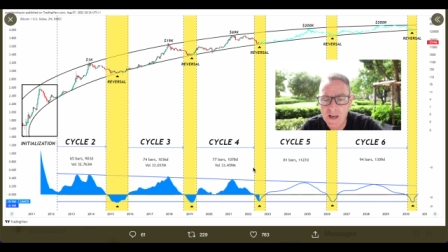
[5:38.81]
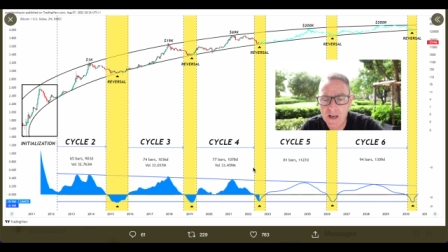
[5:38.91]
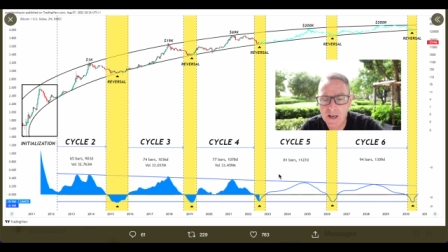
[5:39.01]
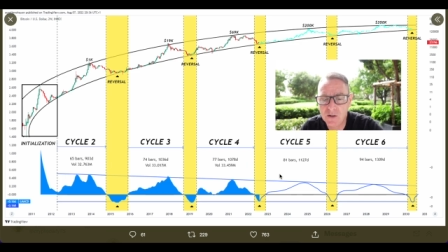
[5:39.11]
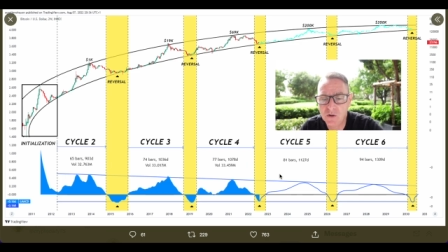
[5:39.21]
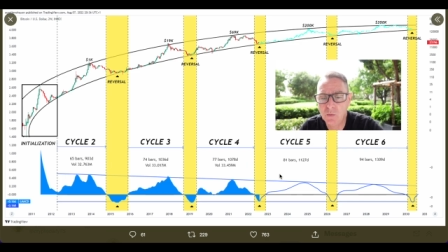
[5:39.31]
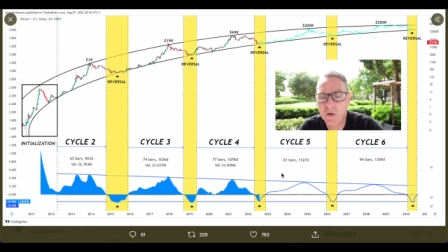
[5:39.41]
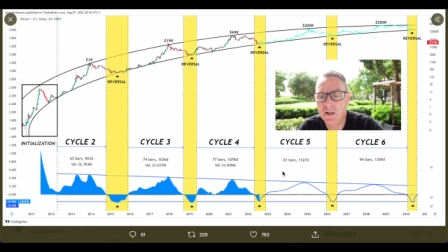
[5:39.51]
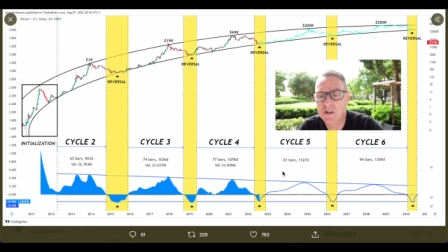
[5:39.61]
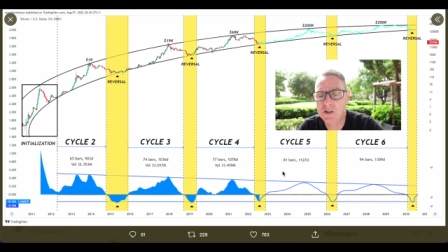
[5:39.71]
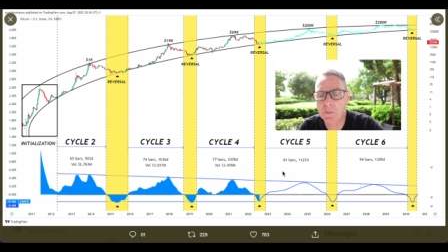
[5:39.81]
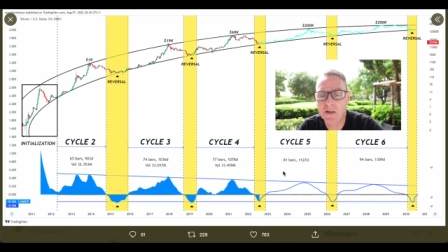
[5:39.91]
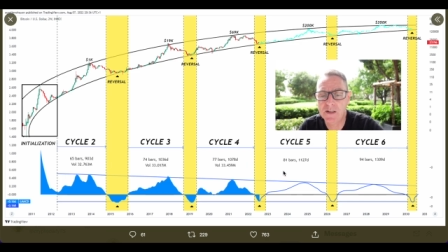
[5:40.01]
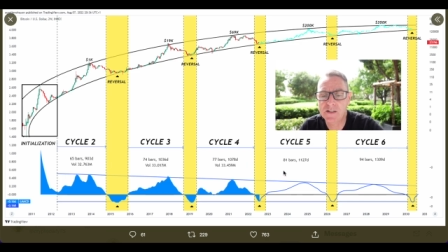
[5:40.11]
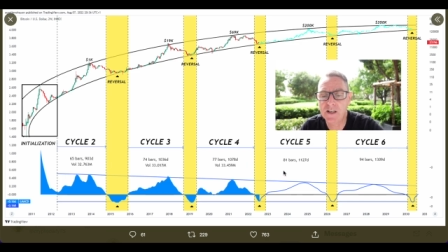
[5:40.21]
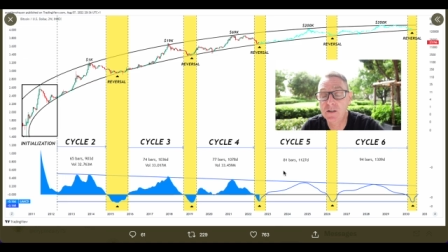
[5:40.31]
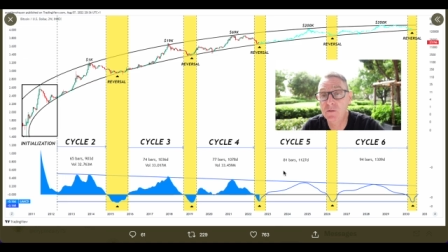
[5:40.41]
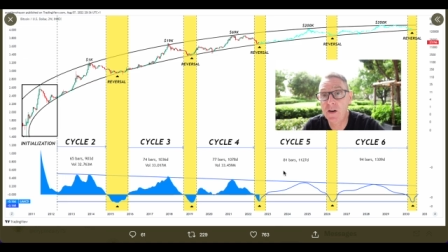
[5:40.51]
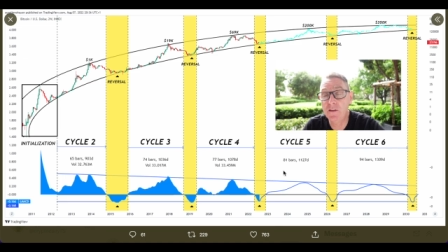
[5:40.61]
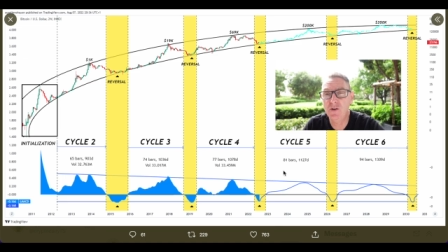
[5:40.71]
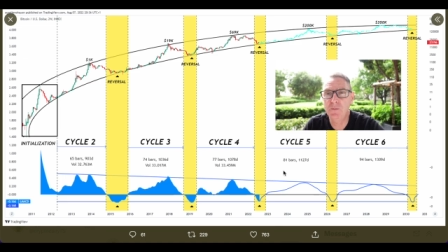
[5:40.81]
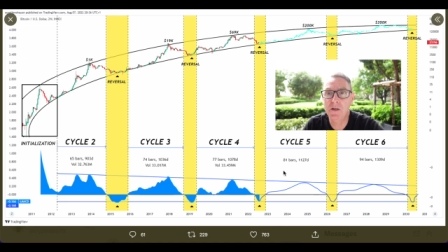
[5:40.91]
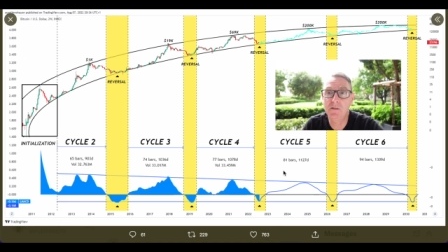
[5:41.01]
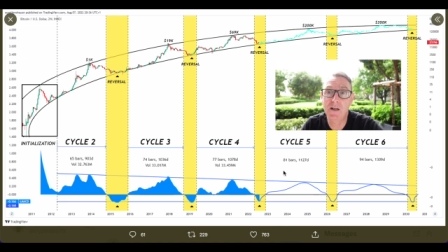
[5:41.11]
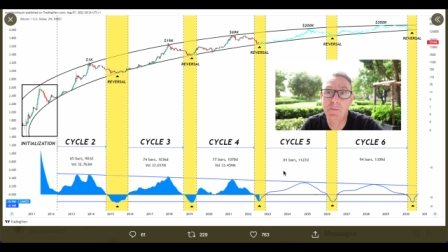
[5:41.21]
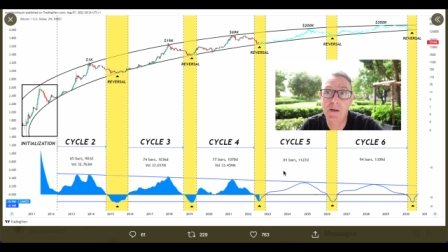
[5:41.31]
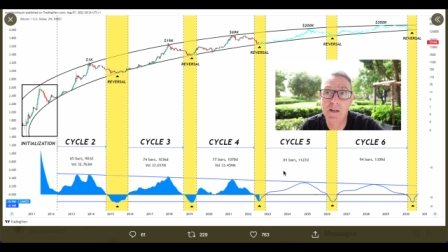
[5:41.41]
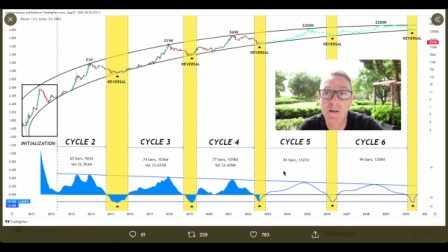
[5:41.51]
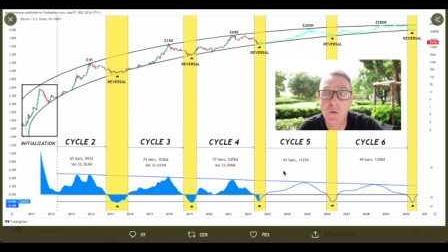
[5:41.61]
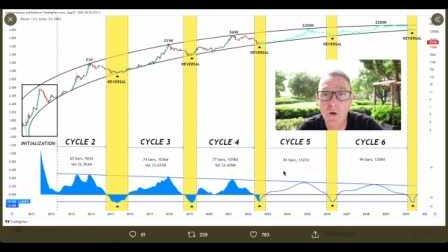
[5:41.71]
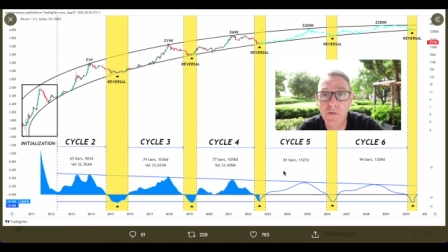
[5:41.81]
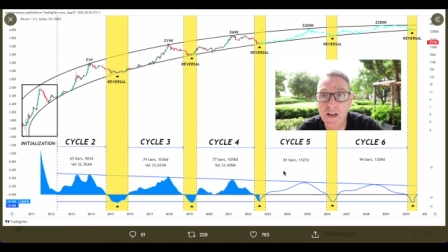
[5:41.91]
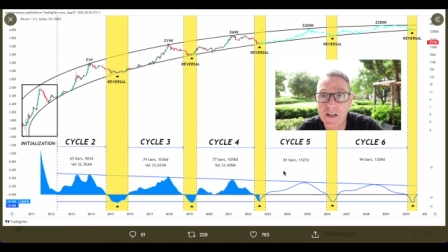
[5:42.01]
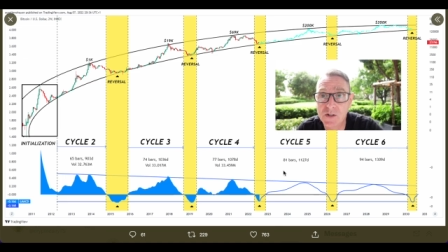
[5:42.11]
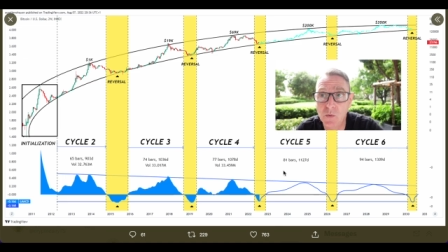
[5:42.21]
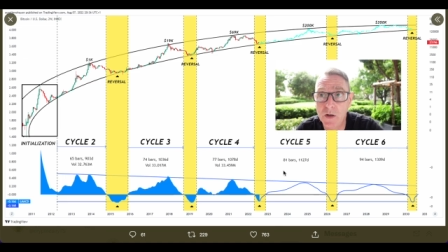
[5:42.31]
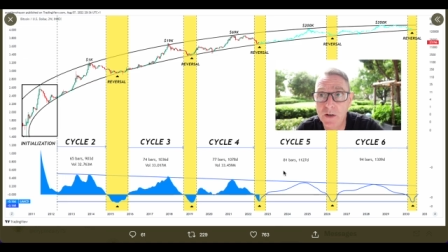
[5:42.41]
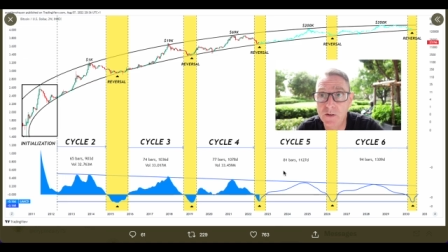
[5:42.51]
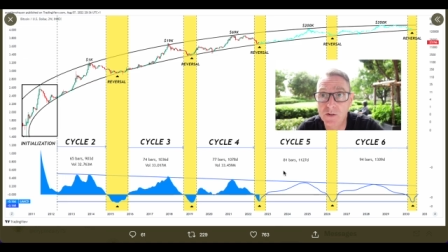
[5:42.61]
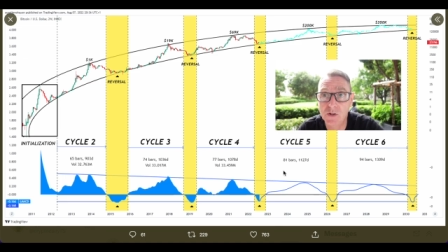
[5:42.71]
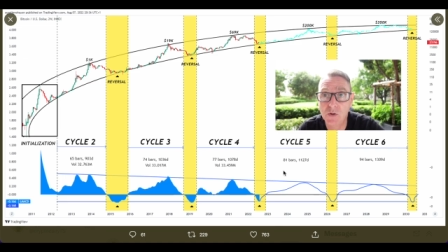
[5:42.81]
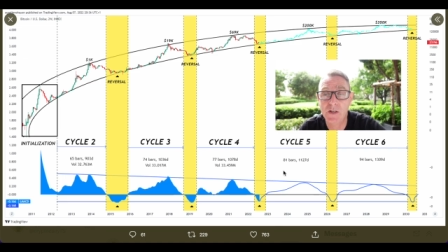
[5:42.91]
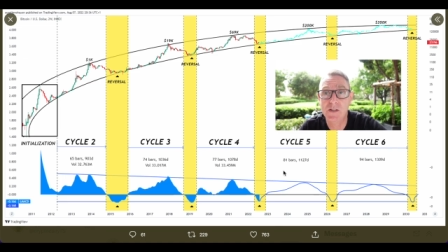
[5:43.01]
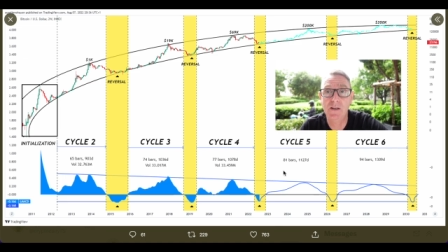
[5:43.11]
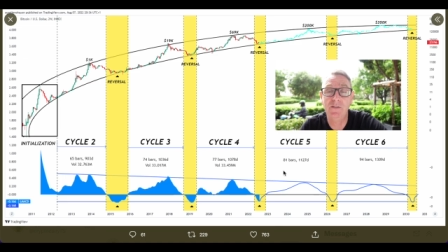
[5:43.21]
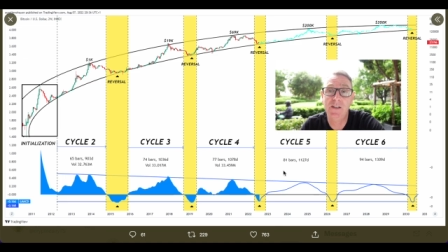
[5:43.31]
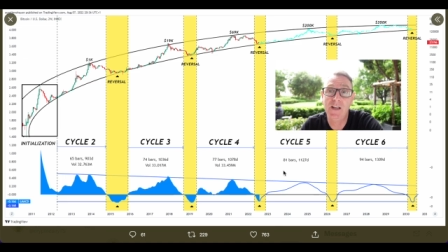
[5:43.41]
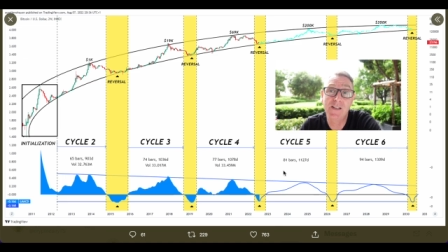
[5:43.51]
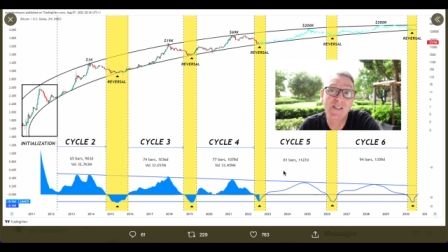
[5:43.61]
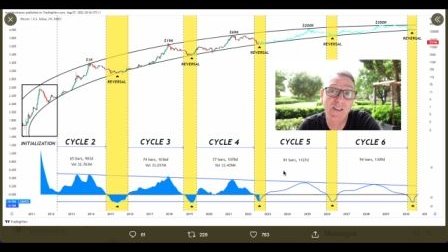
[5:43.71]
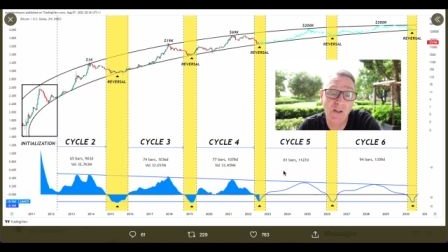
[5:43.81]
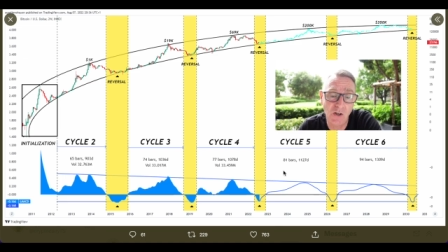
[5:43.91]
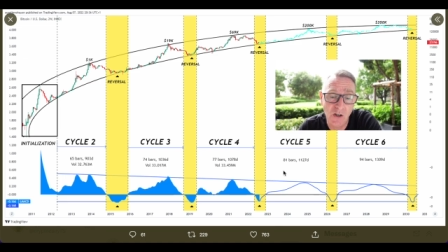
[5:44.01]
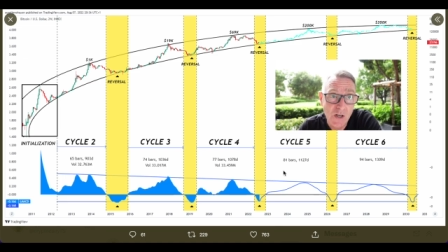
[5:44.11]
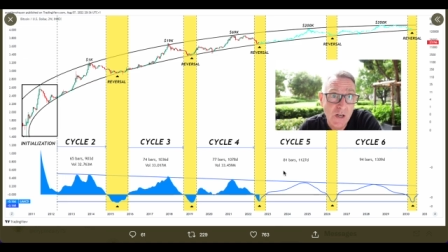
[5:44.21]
And, you know, we're anticipating that cycle five could be around about 1,127 days in all.